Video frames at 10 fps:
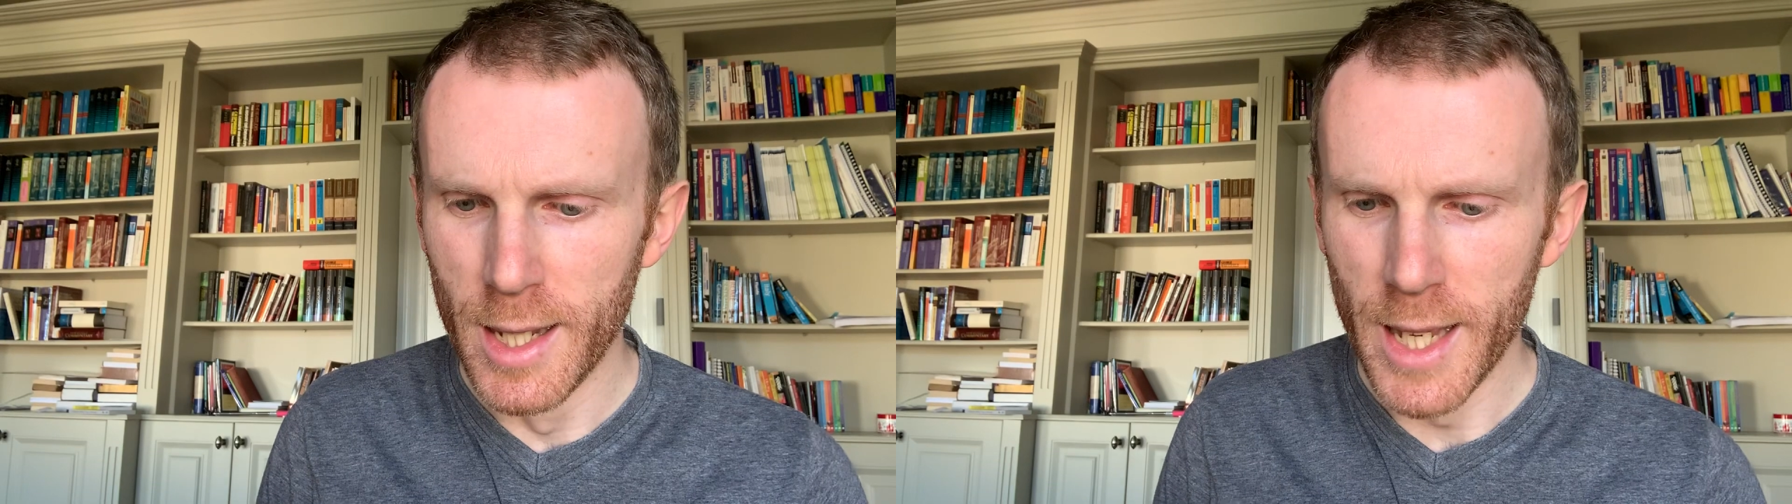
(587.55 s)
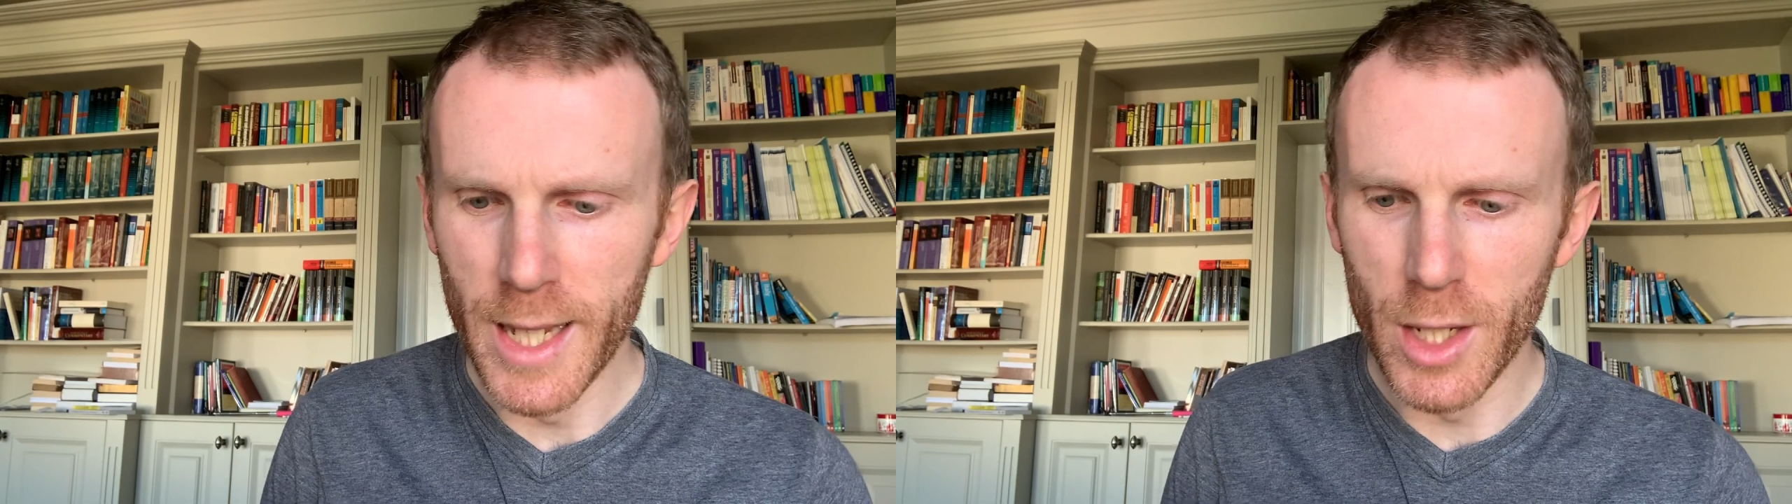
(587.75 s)

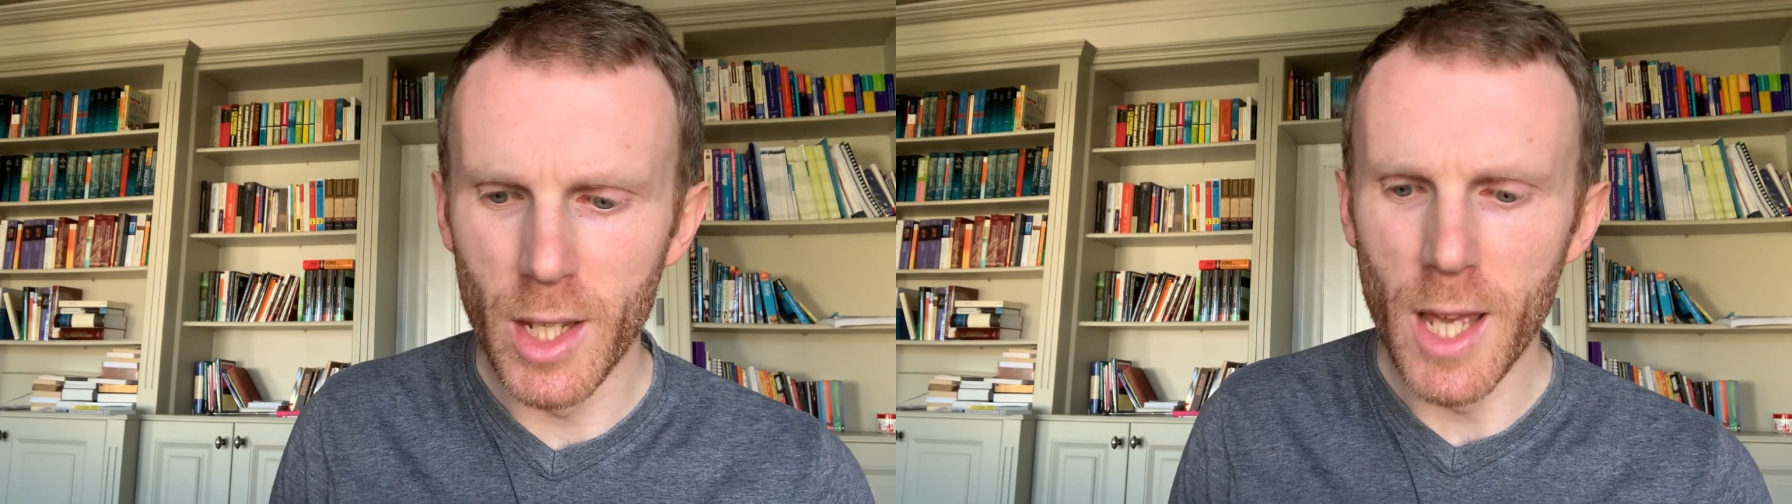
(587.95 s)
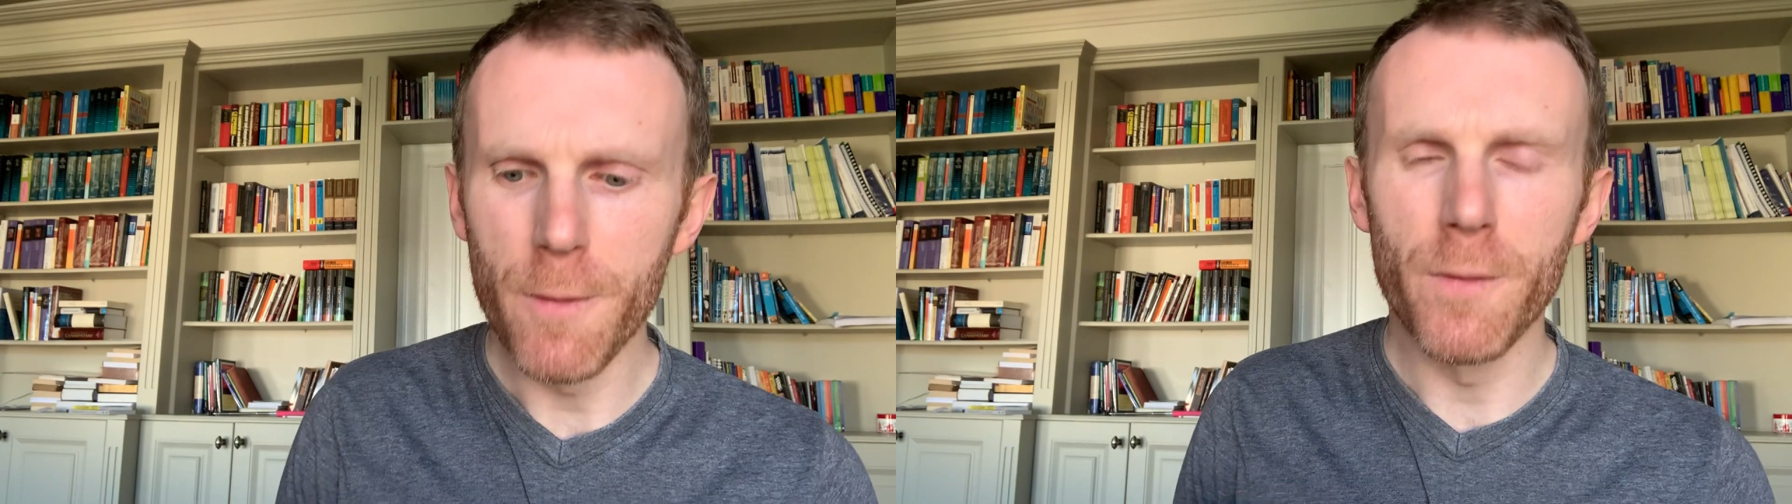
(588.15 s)

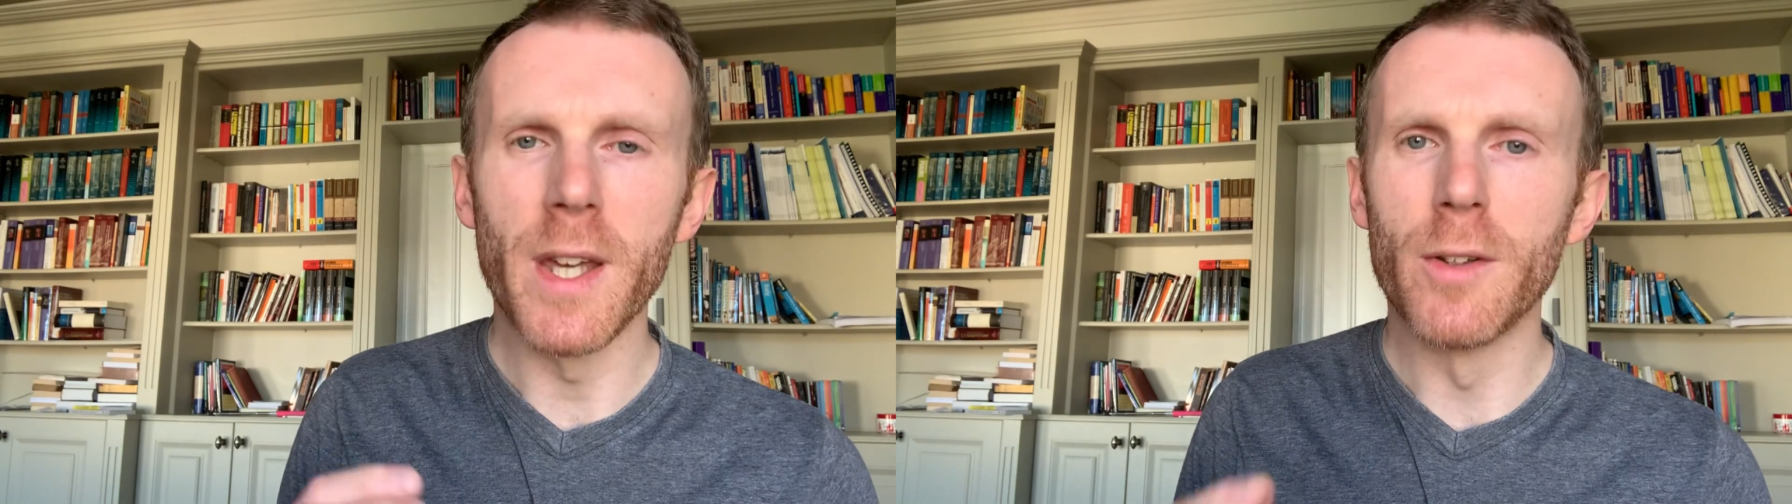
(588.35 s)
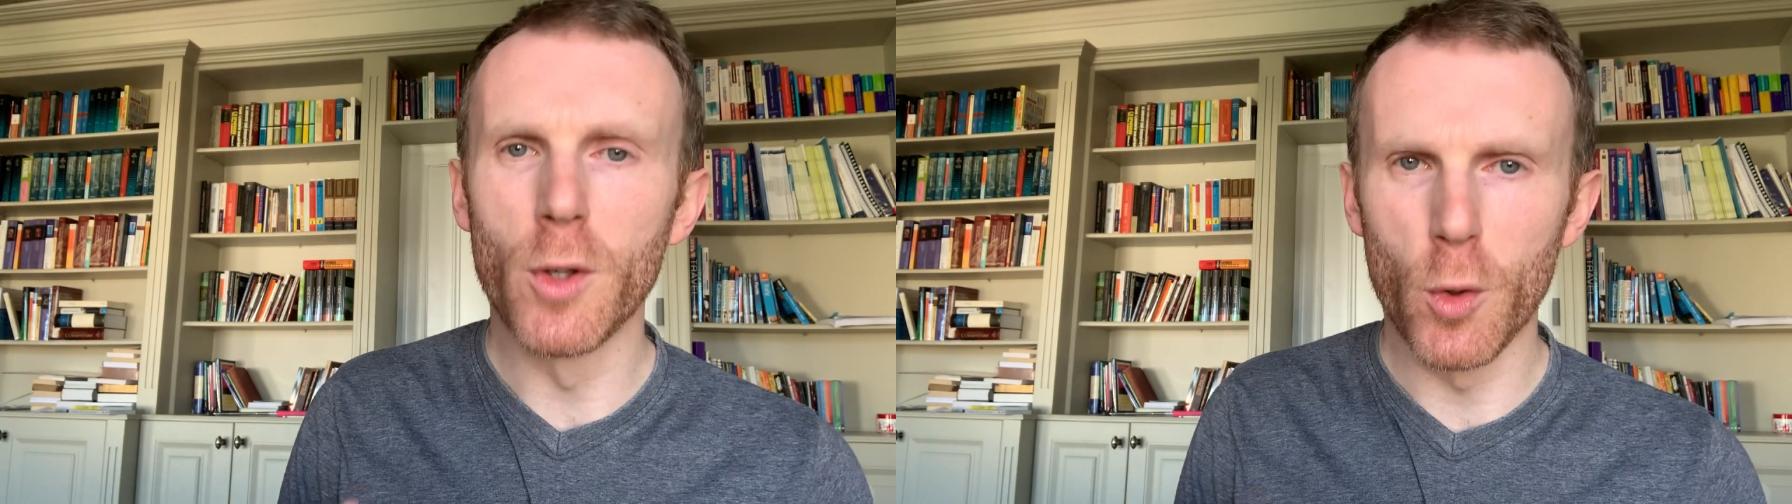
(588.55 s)
if
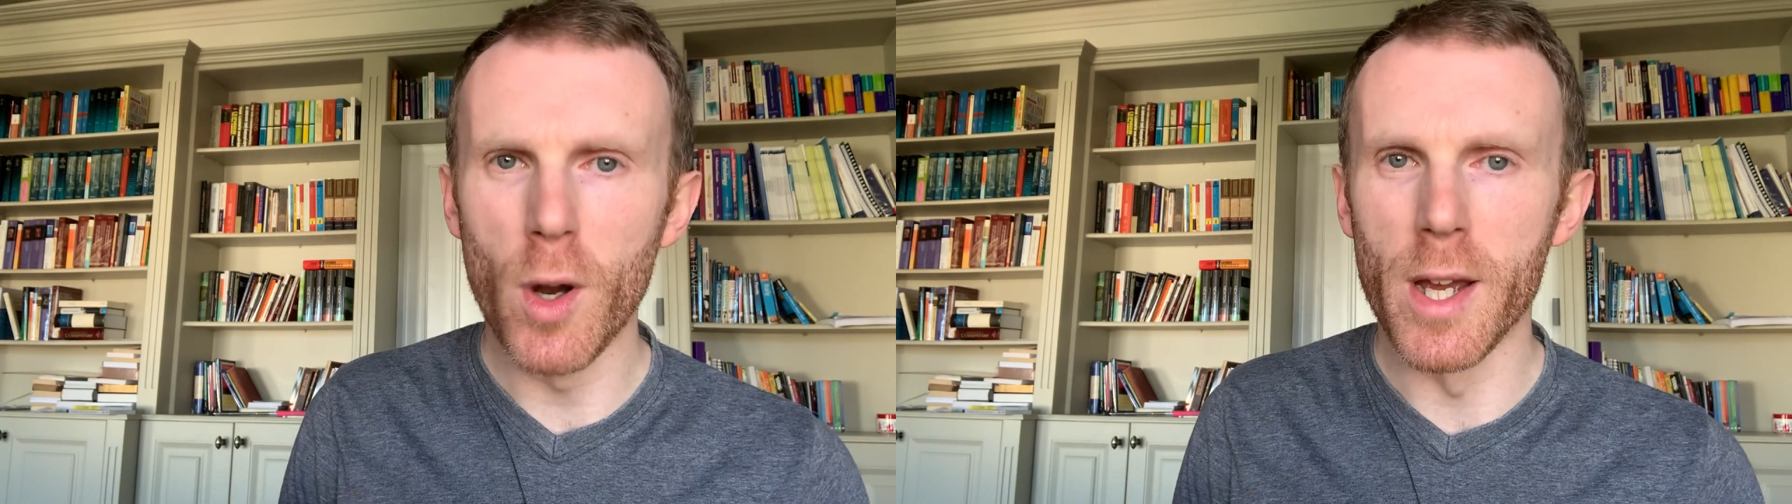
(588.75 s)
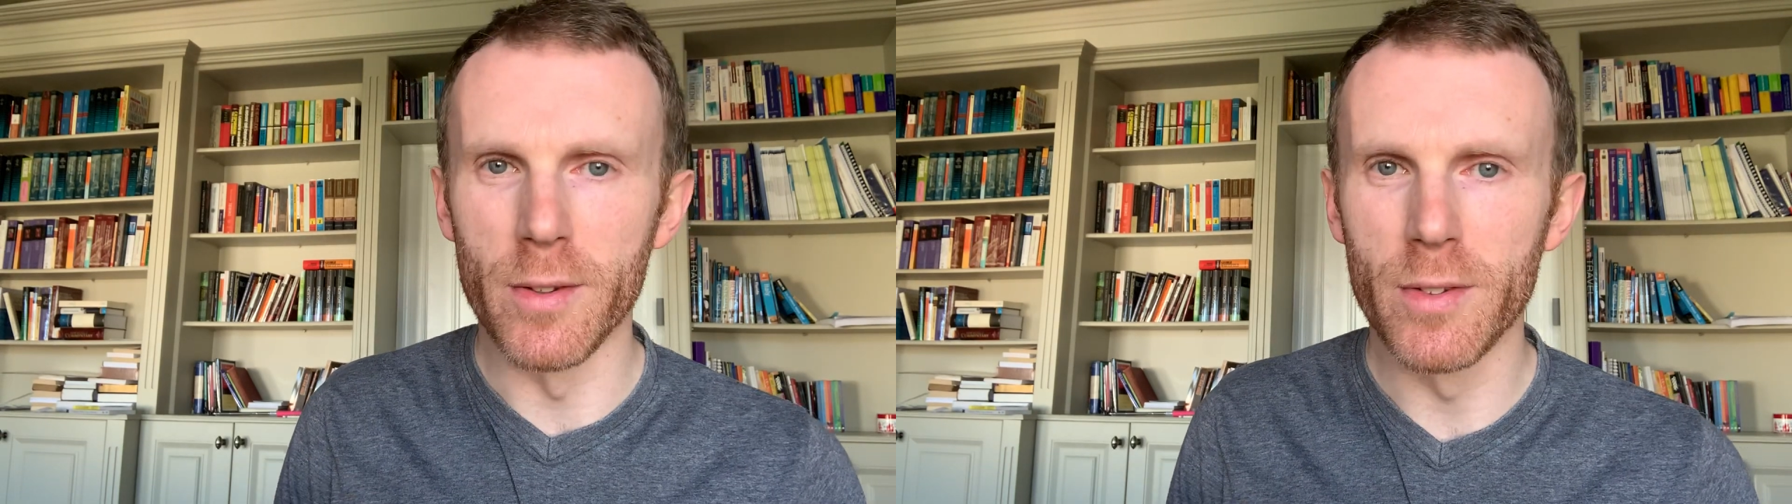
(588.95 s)
in
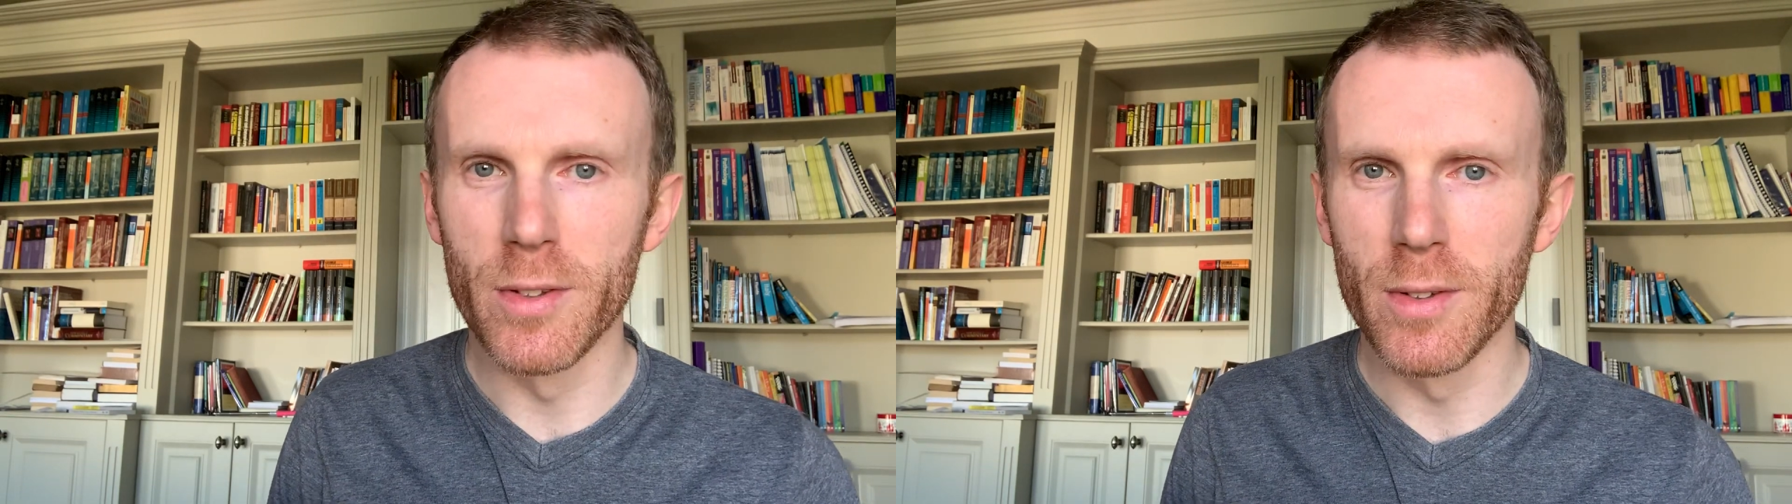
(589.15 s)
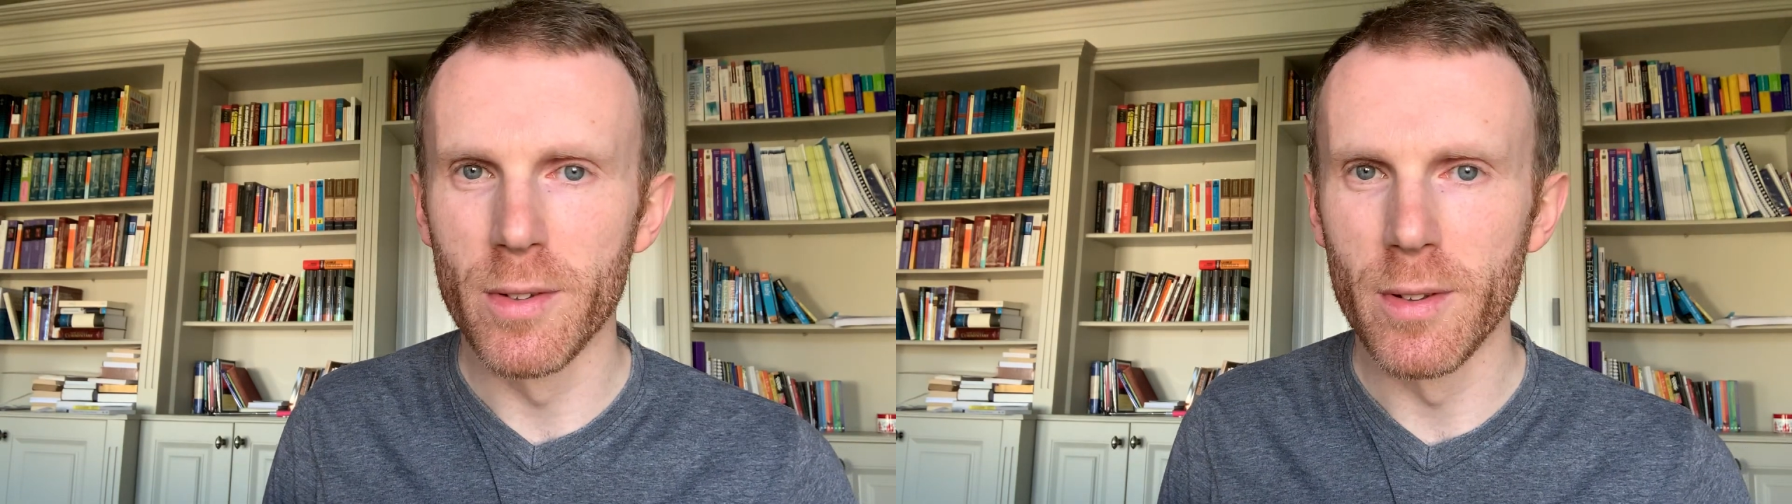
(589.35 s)
Christ